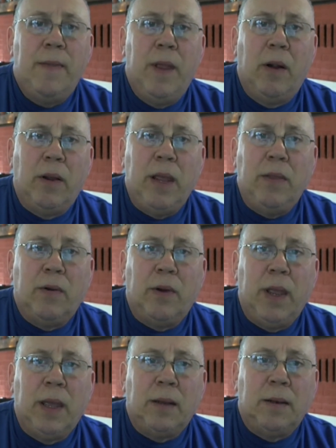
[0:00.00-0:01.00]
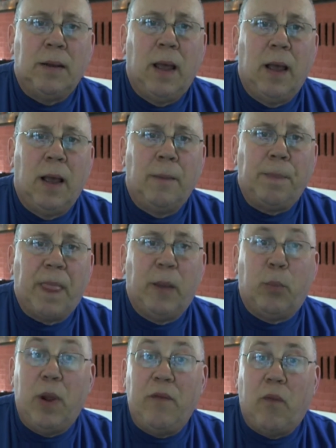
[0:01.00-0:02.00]
They're either in
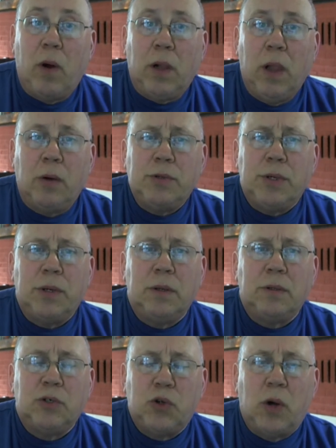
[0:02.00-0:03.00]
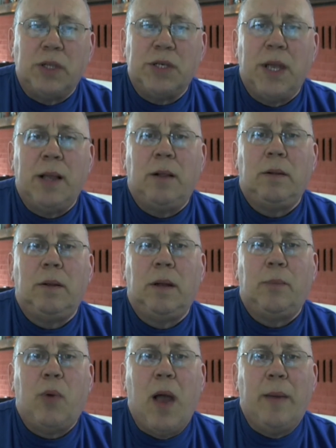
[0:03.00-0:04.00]
pre-foreclosure, short
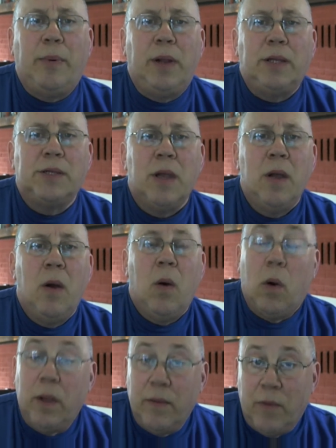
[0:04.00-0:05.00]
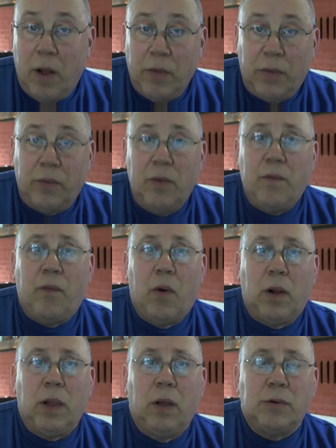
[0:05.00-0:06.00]
sale properties, or they've gone through
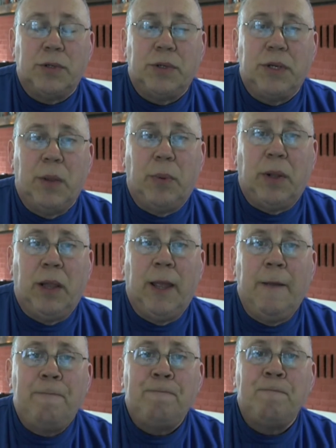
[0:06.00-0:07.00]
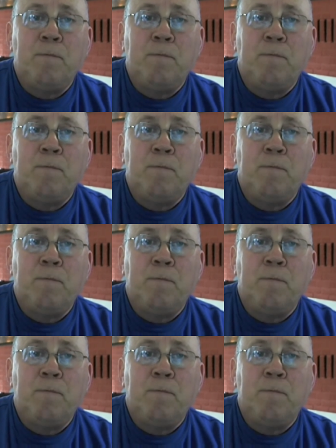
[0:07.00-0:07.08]
foreclosure typically.